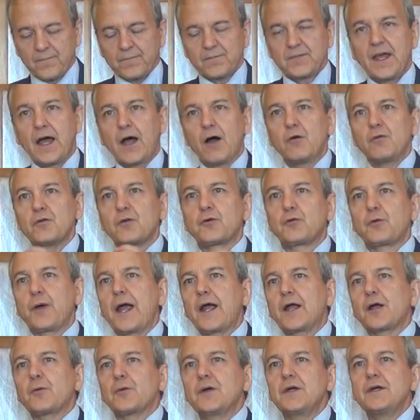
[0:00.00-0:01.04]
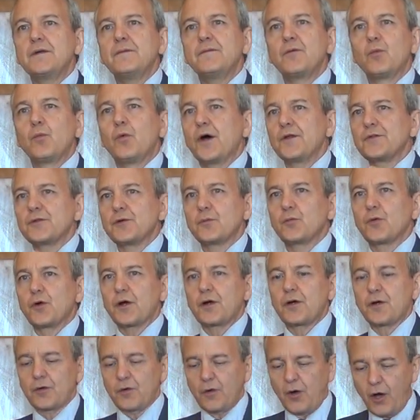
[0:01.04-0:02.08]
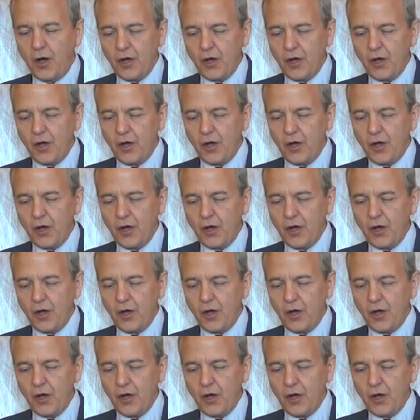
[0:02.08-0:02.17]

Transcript: Now, Gregory the Wonder Worker